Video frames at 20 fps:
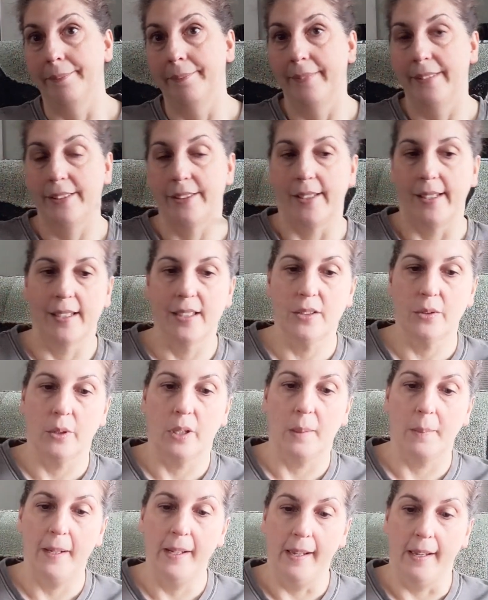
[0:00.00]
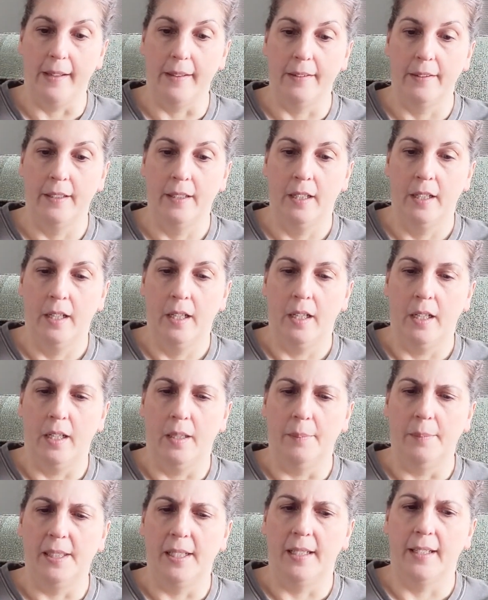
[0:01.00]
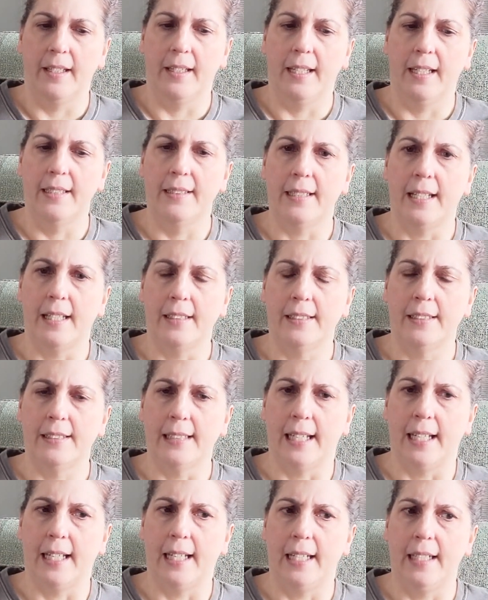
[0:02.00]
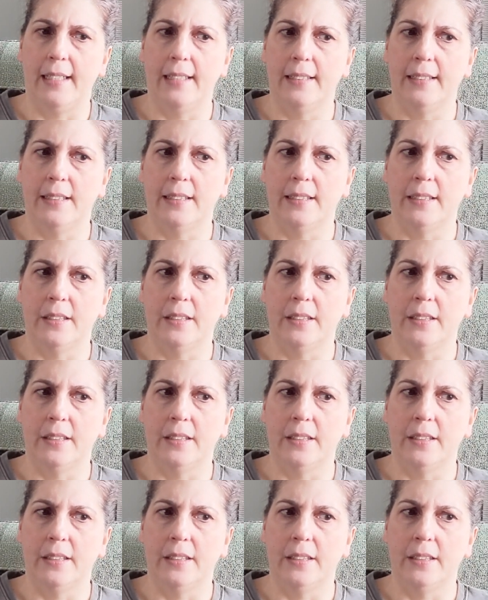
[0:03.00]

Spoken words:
so that's where I'm at. I'm knitting these on size